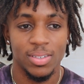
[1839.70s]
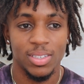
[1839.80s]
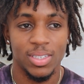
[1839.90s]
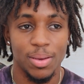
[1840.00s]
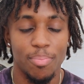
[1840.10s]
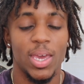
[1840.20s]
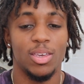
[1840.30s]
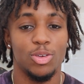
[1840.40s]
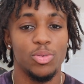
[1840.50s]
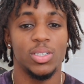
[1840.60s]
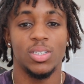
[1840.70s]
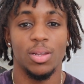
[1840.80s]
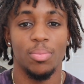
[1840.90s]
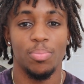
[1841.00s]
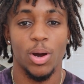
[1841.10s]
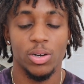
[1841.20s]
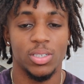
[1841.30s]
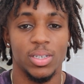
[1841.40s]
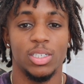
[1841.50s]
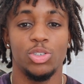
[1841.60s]
to make you into the
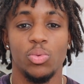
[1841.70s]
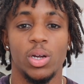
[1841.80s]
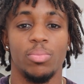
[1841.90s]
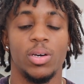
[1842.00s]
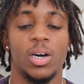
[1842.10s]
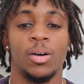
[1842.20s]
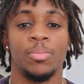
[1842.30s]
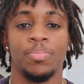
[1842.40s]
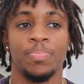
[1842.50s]
person that you want to become.